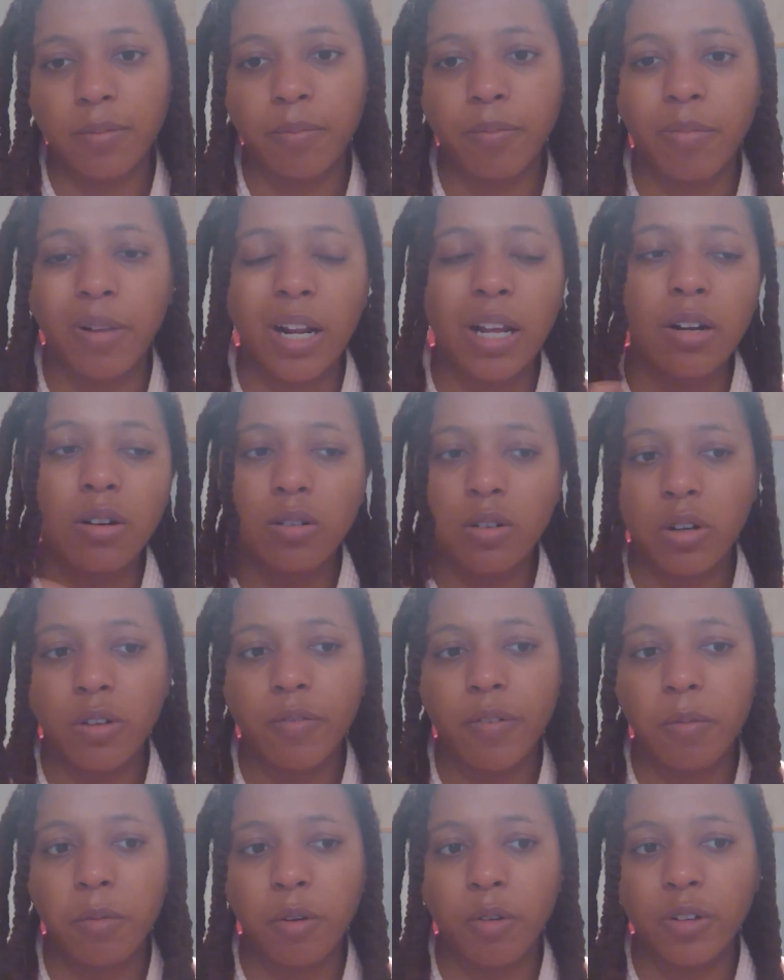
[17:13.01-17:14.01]
But I don't know if
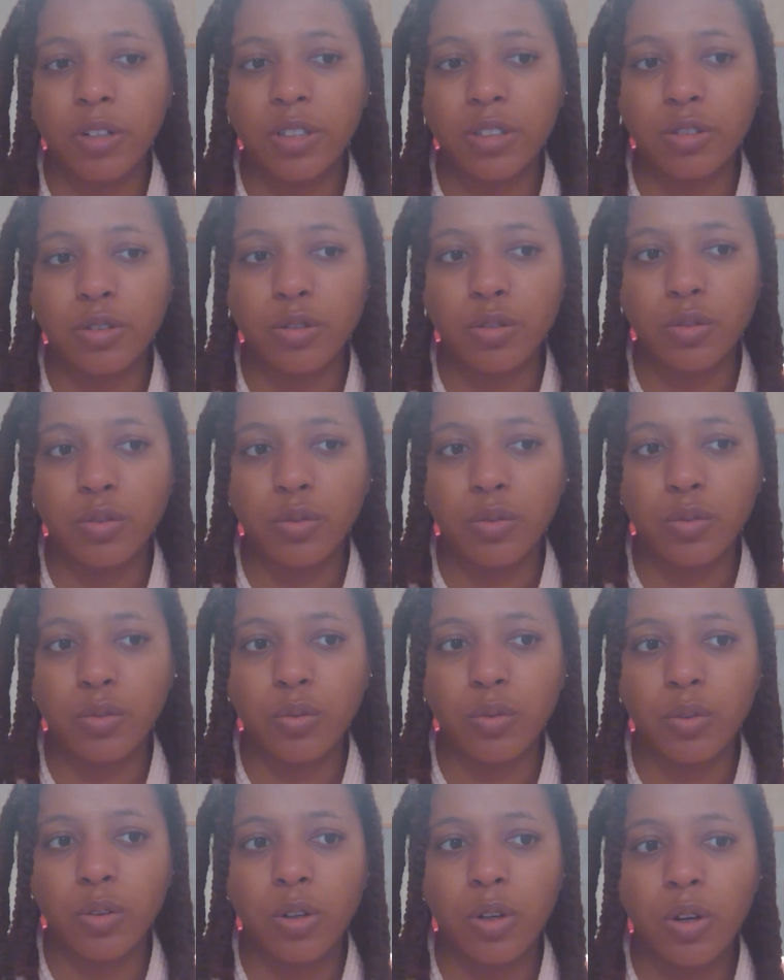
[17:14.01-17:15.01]
I'm going
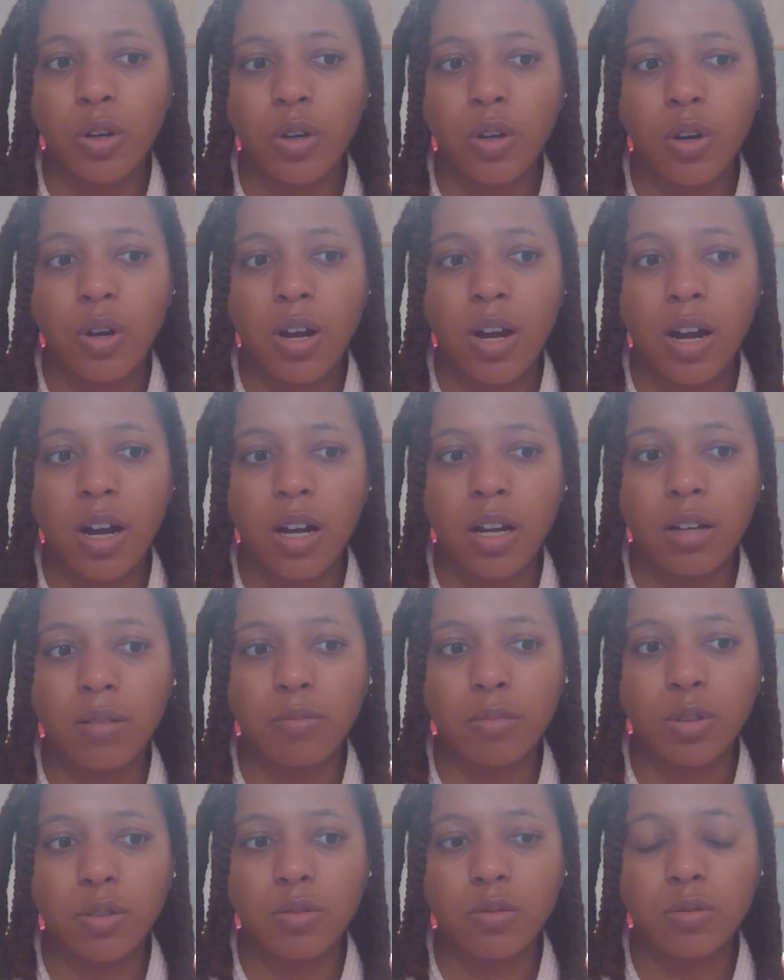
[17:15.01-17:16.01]
to
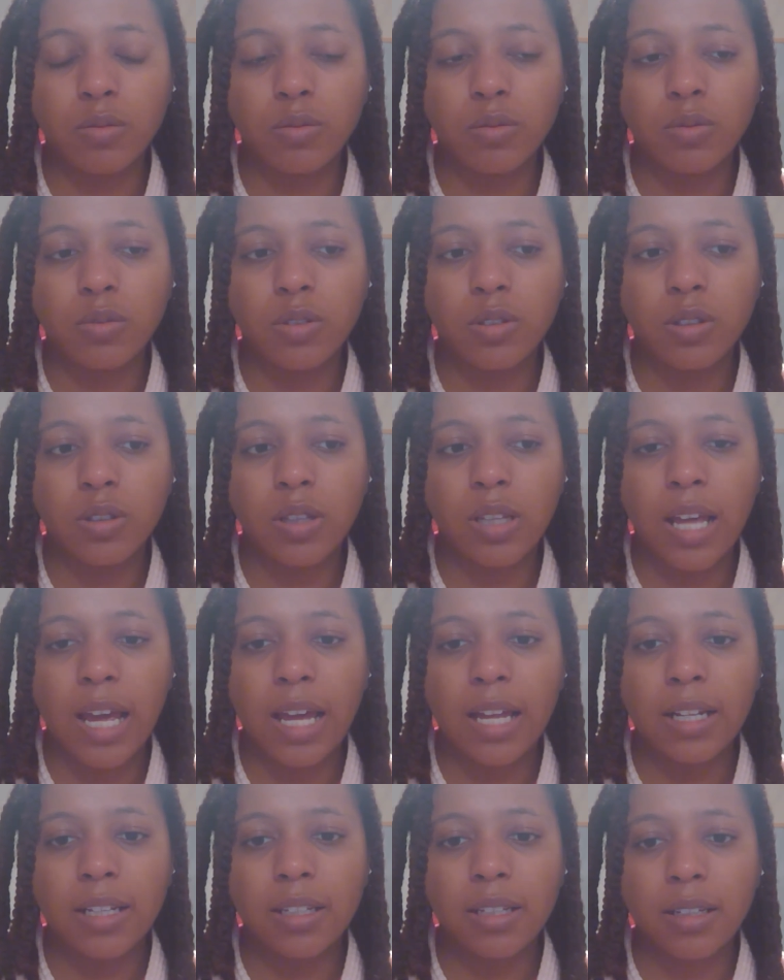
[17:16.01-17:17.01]
use
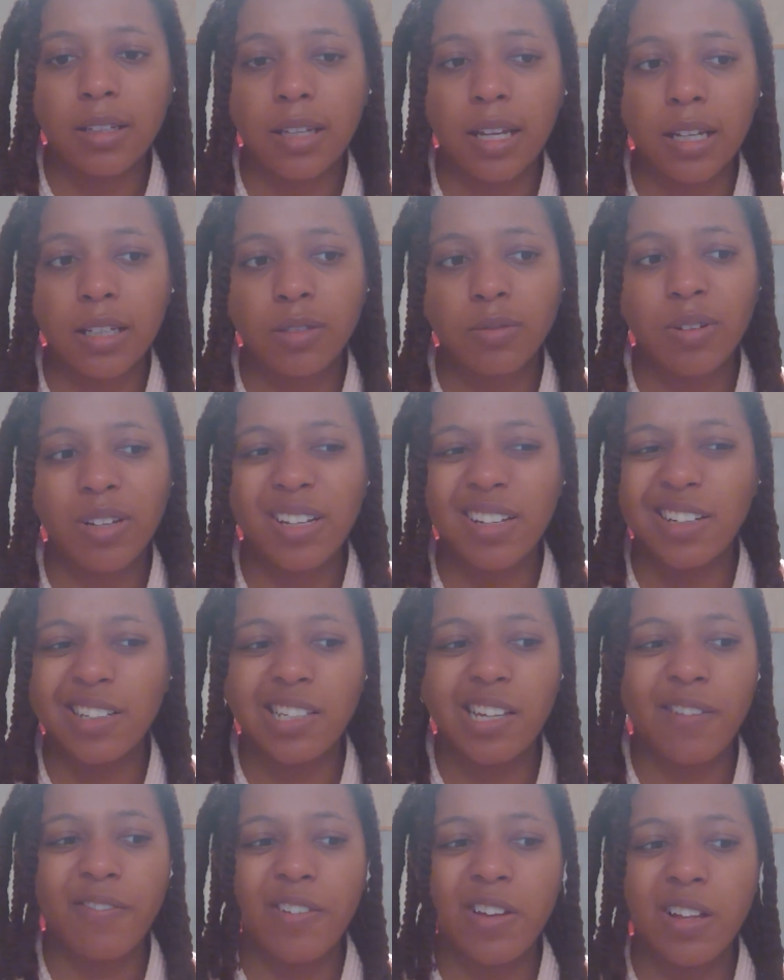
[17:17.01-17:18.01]
that next week because
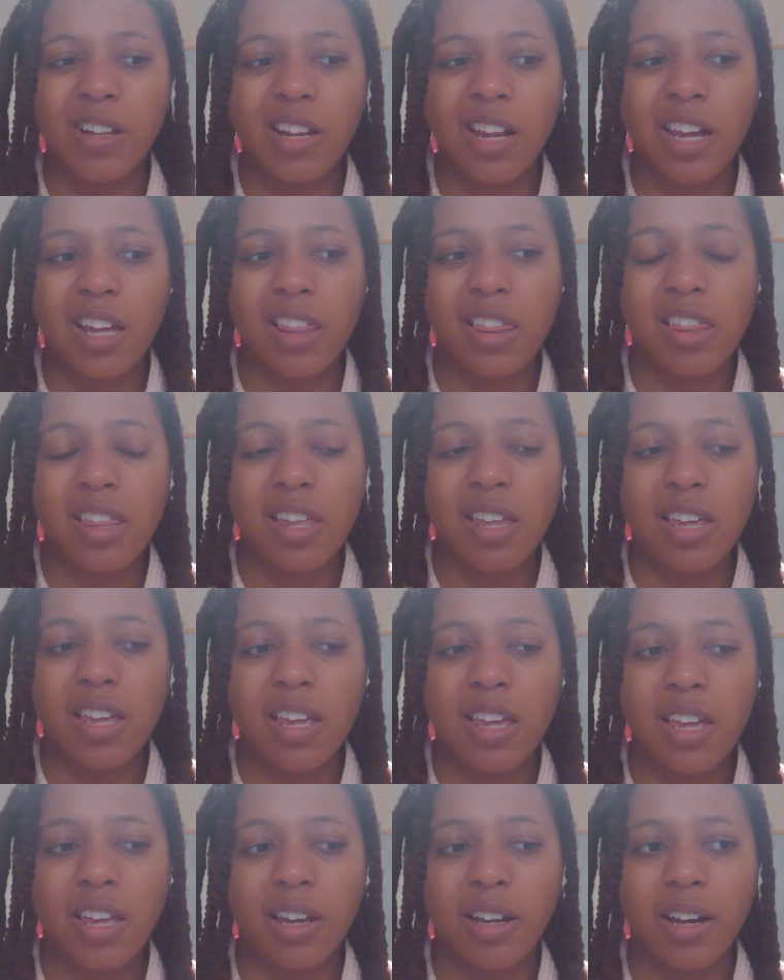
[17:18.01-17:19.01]
I feel like
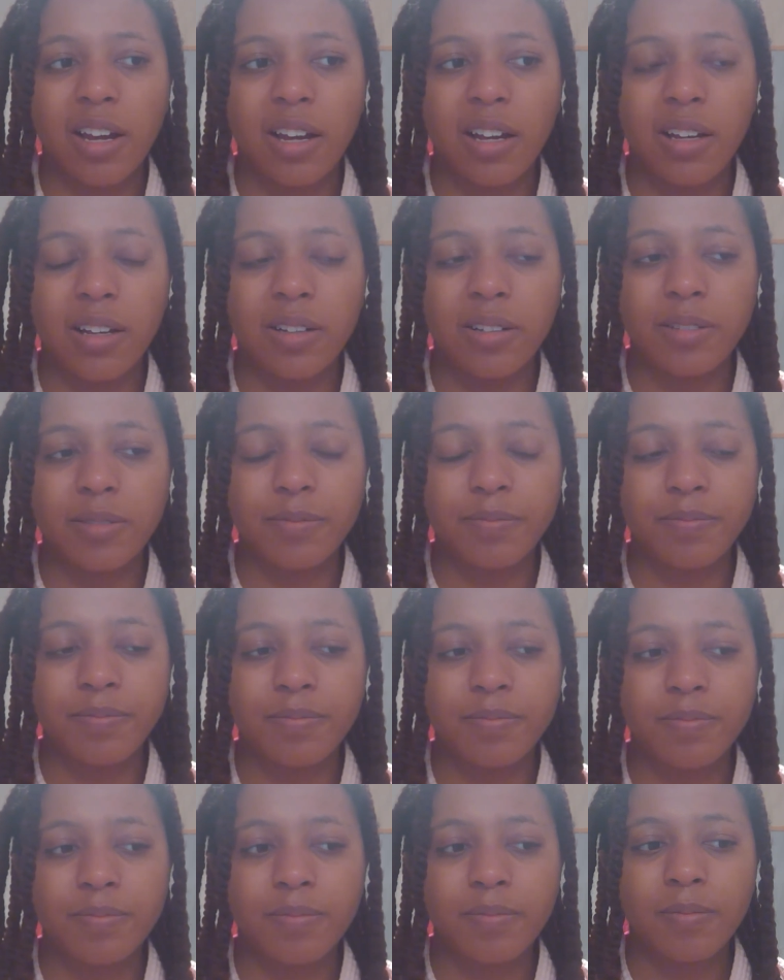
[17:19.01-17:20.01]
the
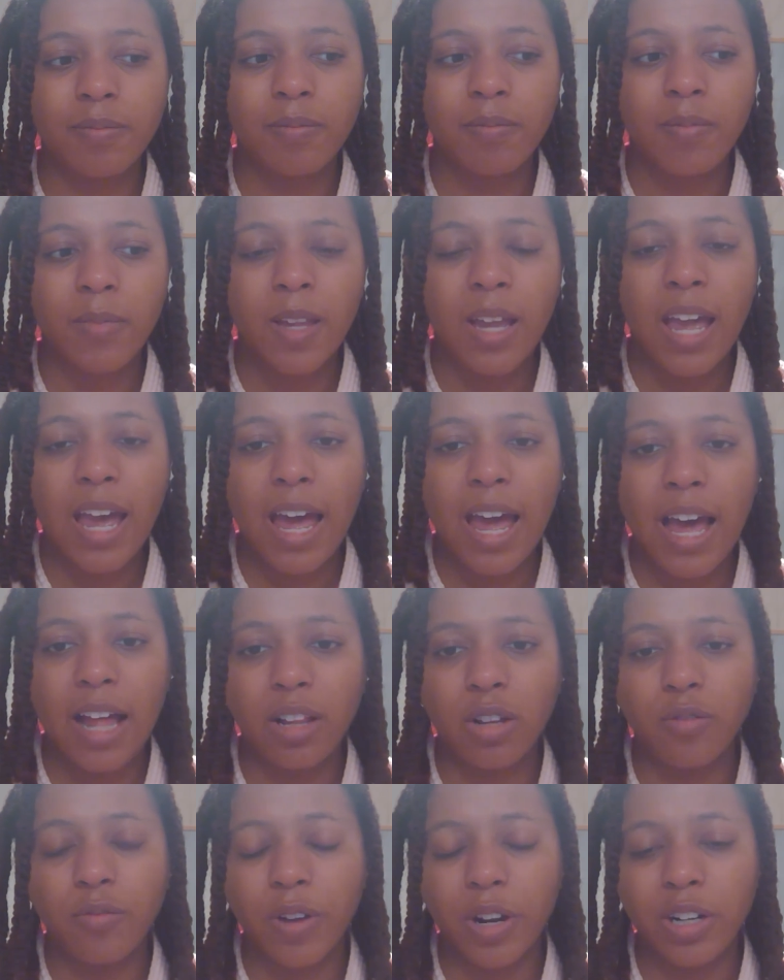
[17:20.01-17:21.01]

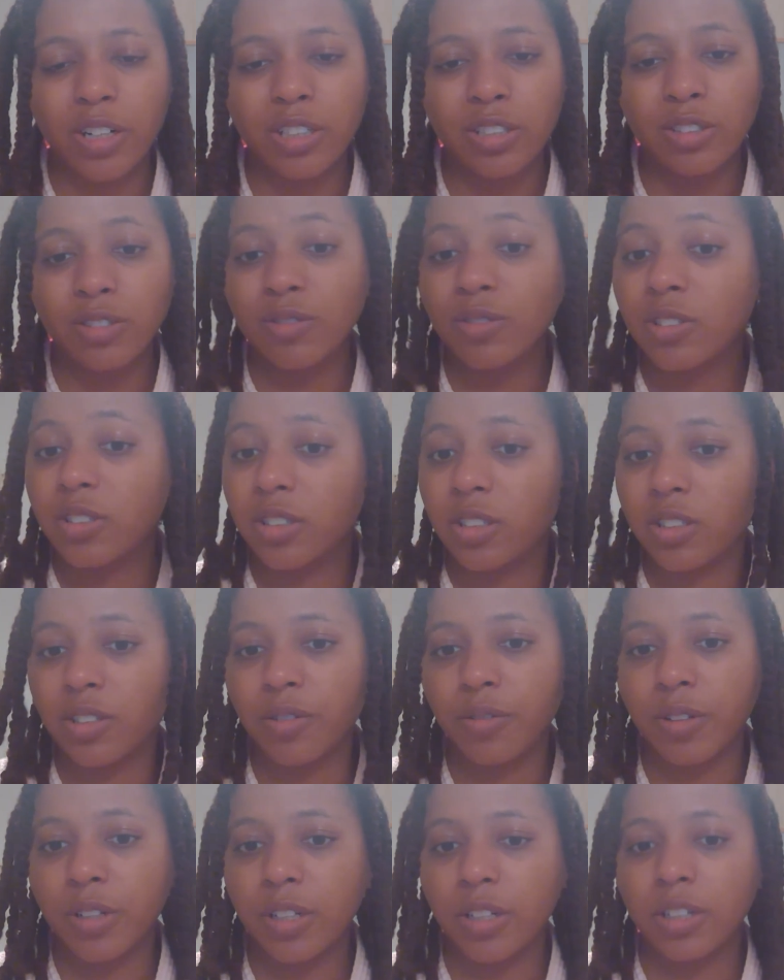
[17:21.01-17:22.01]
aloe vera juice does a
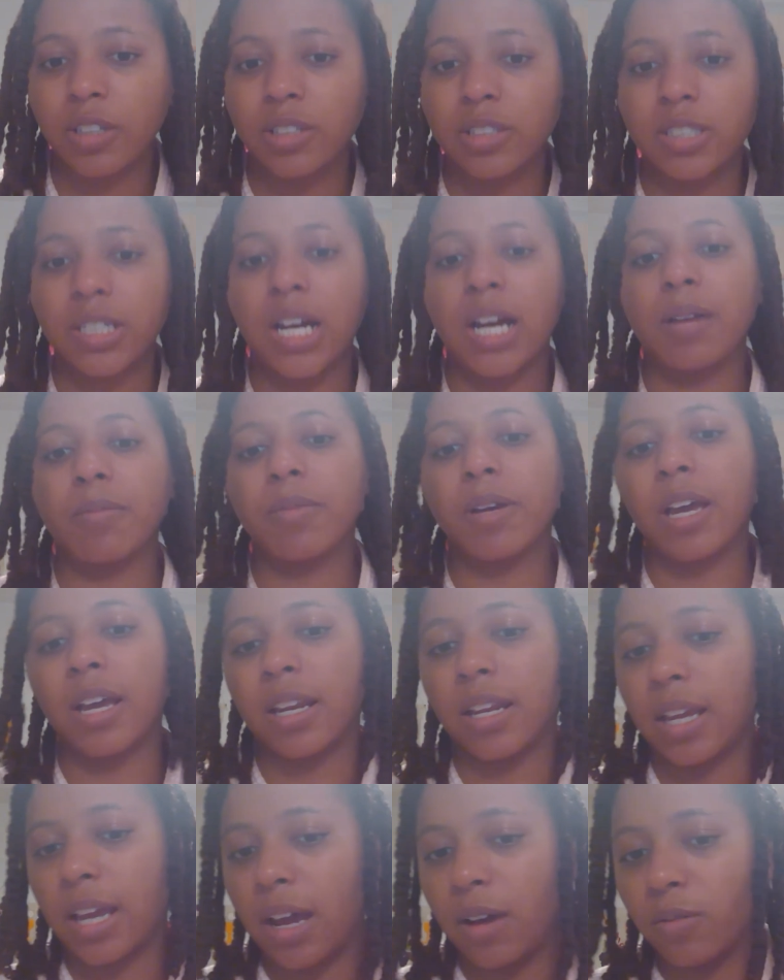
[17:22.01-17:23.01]
really good job
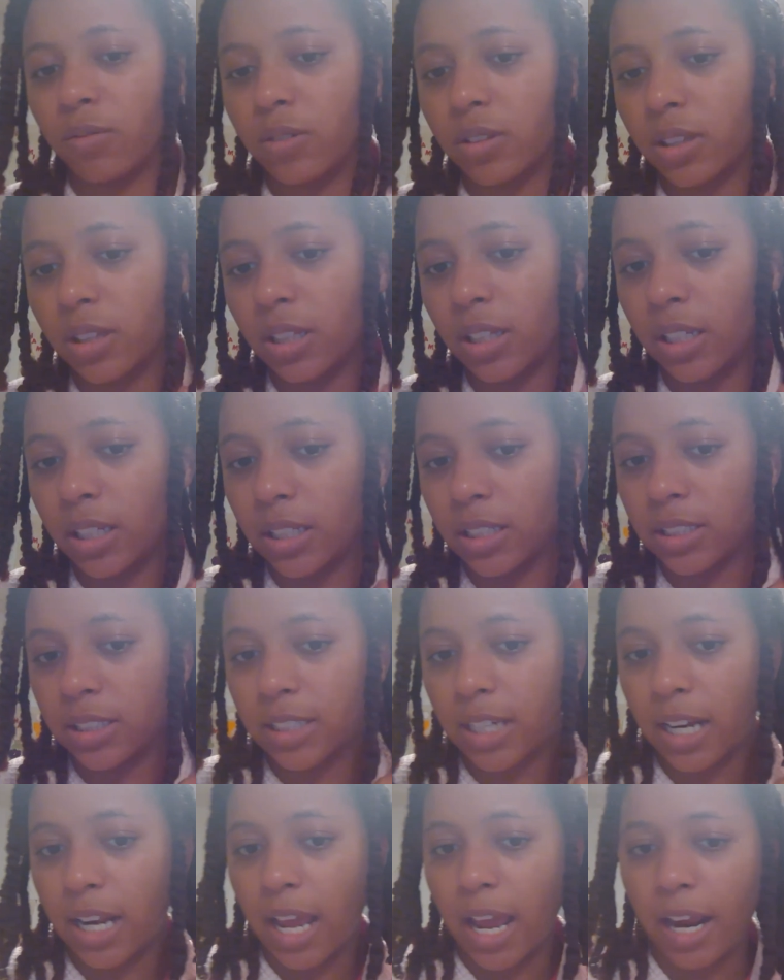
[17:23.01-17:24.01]
getting out the
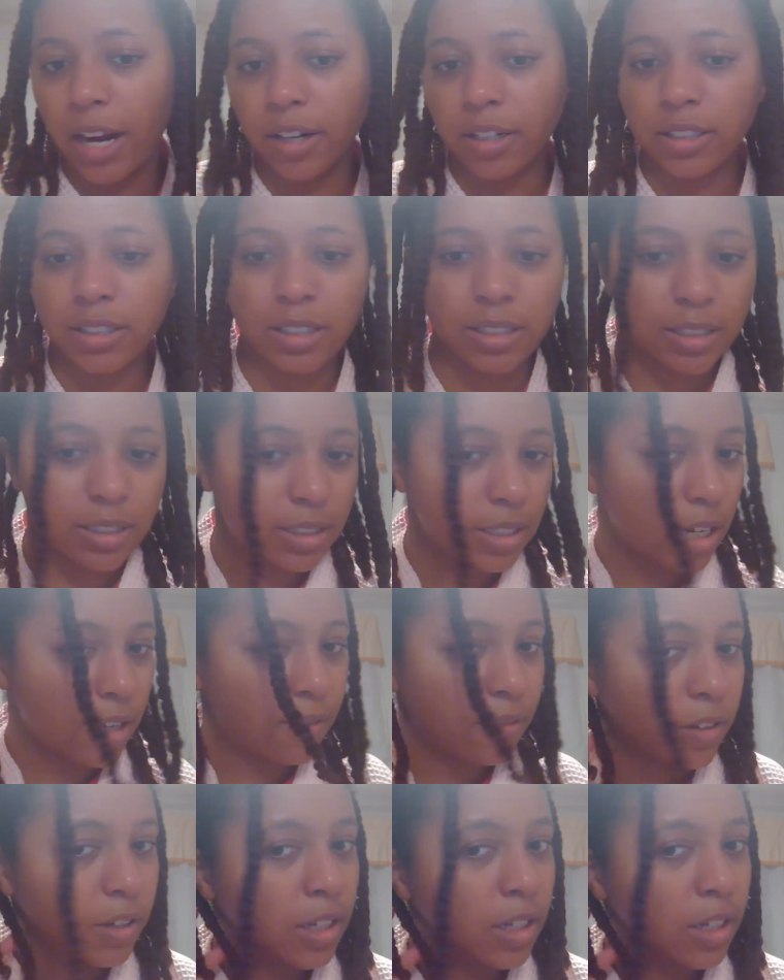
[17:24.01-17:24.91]
shed hairs and stuff.